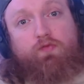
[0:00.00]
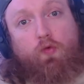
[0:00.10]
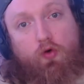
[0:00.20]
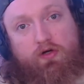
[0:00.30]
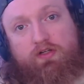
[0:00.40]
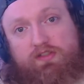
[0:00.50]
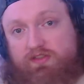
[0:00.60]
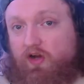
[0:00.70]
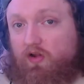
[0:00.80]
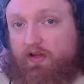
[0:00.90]
four
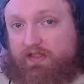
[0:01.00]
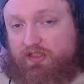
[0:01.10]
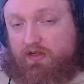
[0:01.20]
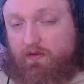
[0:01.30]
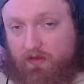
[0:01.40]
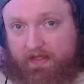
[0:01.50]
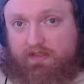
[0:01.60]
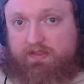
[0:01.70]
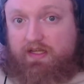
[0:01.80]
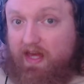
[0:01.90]
solid
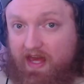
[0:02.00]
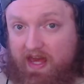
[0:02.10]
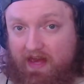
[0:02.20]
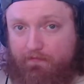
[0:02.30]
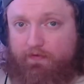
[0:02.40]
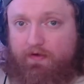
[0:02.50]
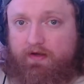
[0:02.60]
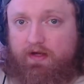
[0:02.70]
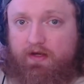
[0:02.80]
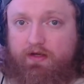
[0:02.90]
links if
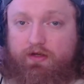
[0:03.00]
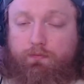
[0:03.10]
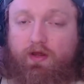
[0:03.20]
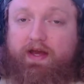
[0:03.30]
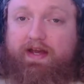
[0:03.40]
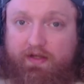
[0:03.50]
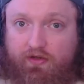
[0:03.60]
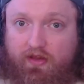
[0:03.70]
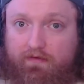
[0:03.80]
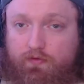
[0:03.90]
you're playing at a
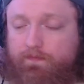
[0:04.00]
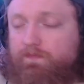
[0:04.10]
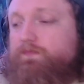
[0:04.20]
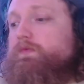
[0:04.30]
good level.